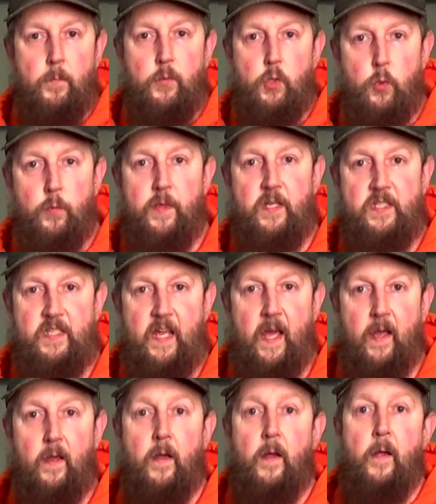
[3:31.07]
them to the
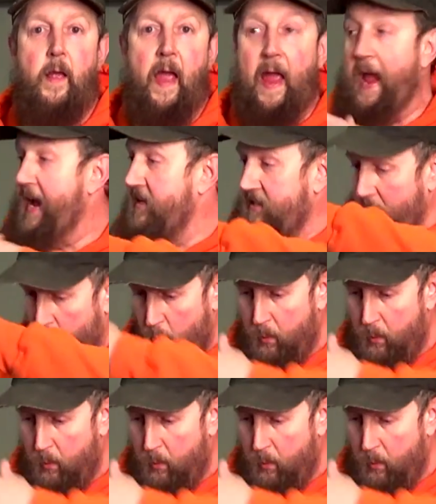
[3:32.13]
stick as it